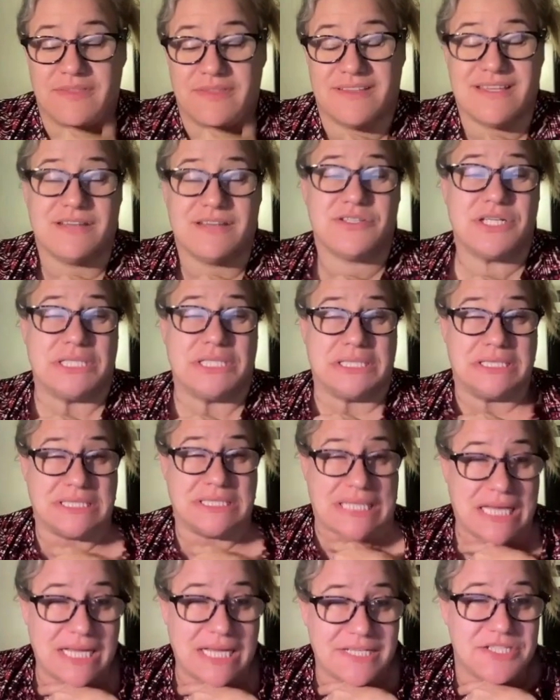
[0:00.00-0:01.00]
That's actually a
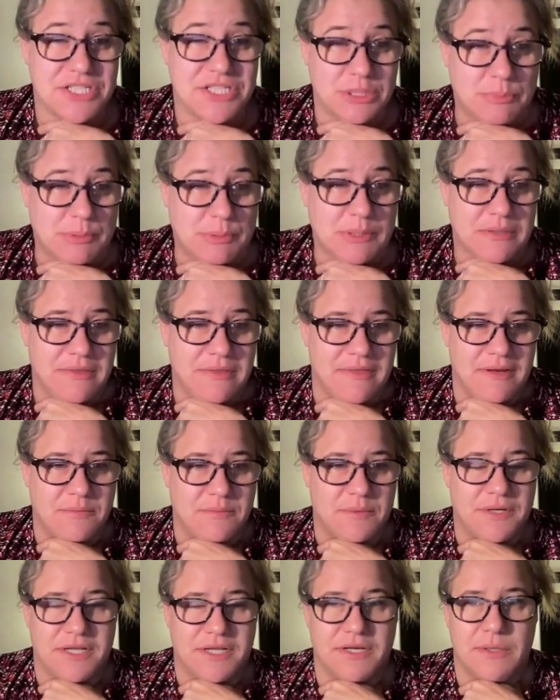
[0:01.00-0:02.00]
lot cheaper than
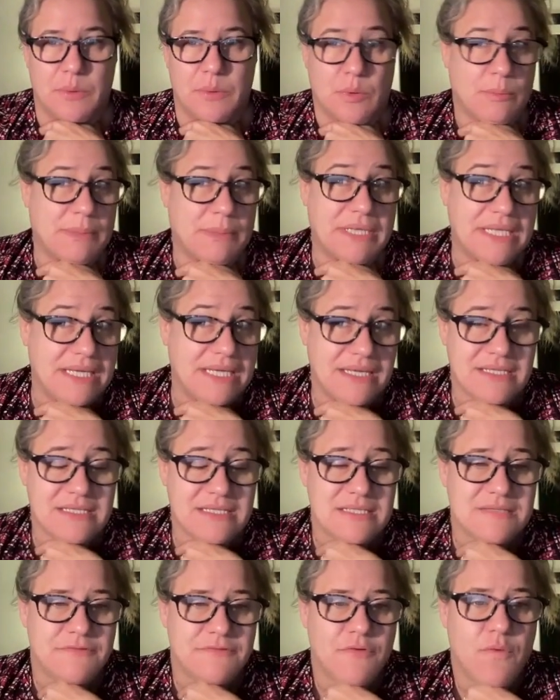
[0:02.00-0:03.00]
what it normally
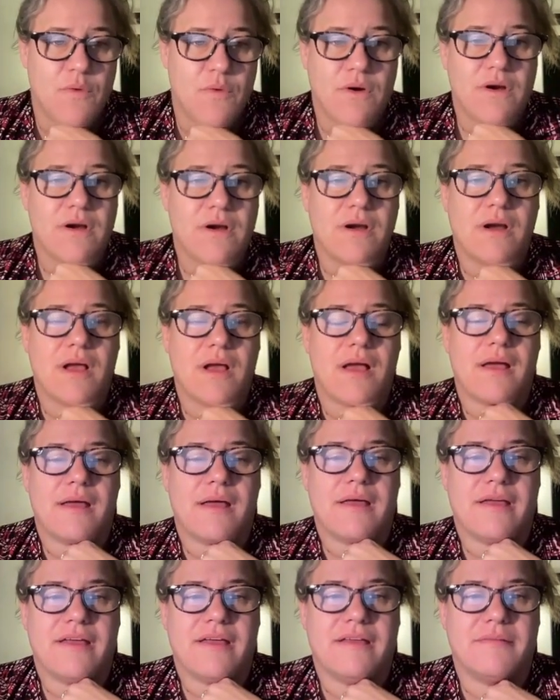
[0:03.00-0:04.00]
is for
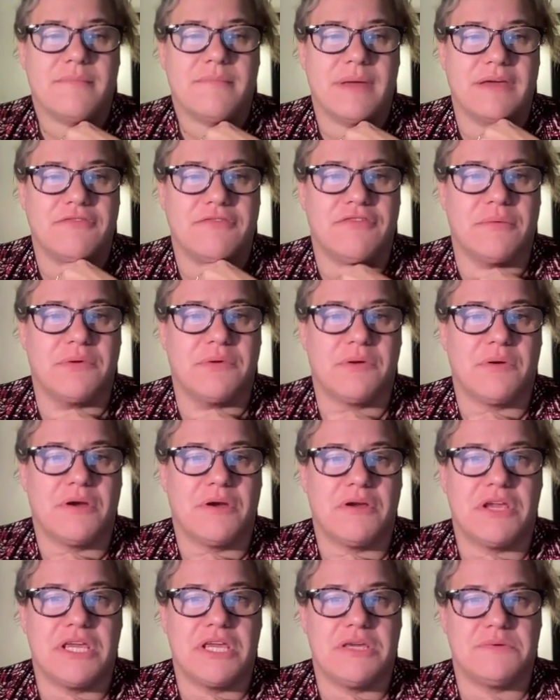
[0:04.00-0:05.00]
my
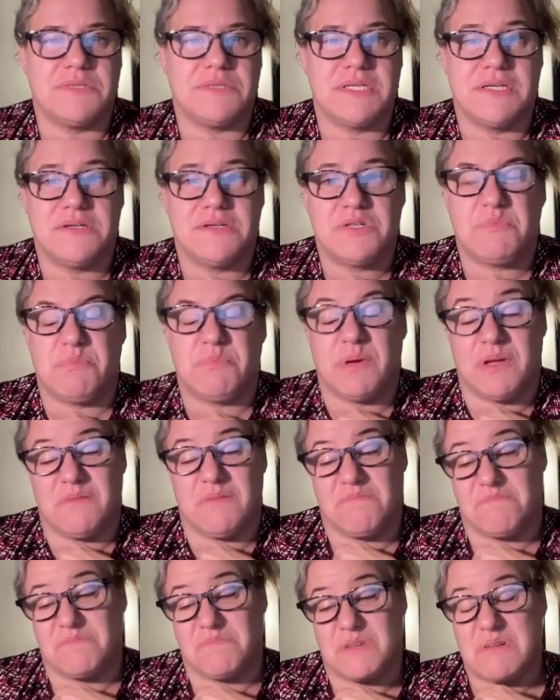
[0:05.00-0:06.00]
February usage, but
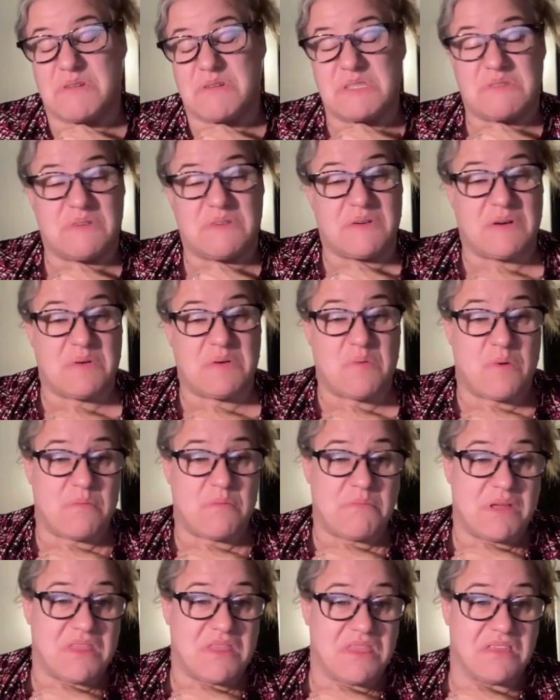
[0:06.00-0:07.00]
it was a very warm
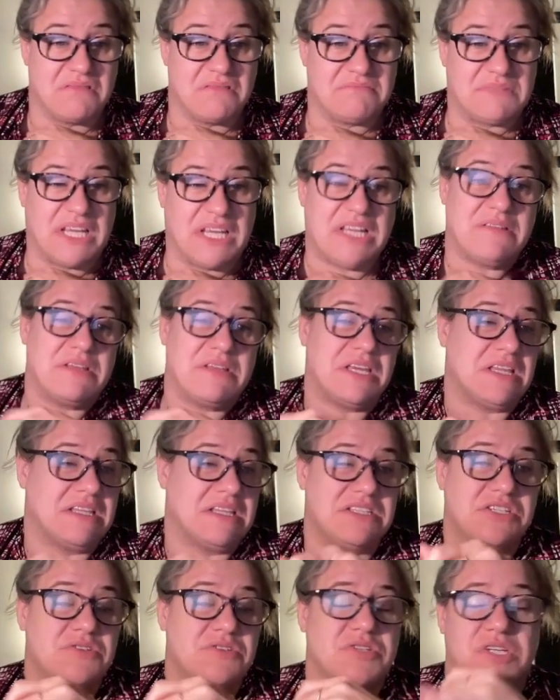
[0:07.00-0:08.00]
month.
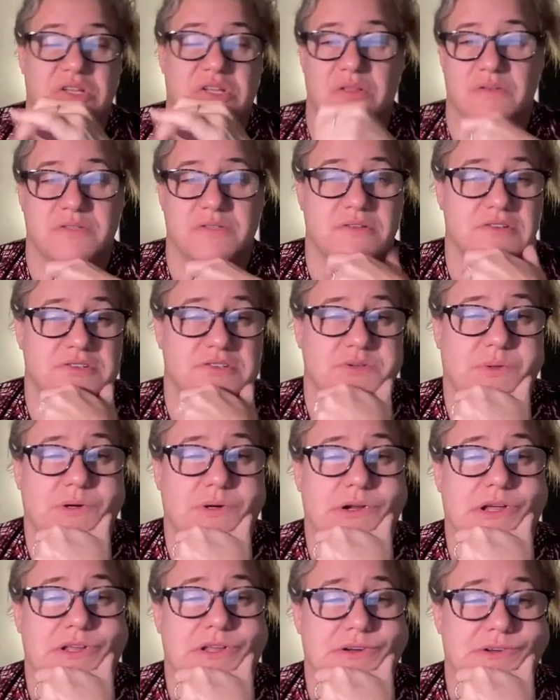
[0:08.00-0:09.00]
It's usually closer to
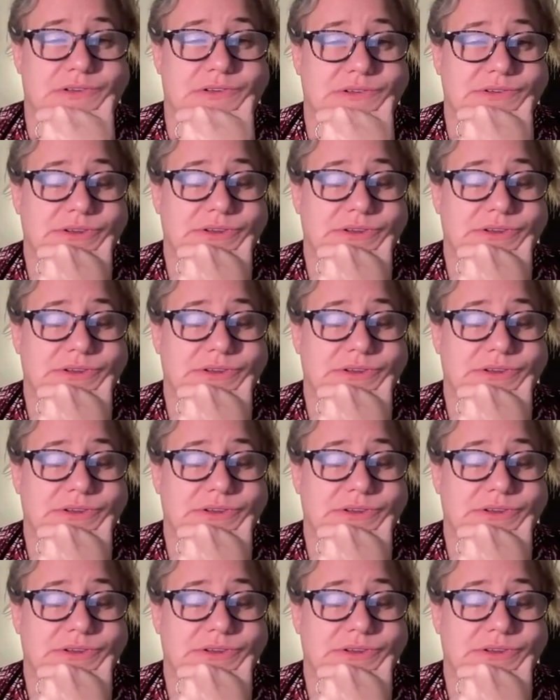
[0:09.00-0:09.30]
$200.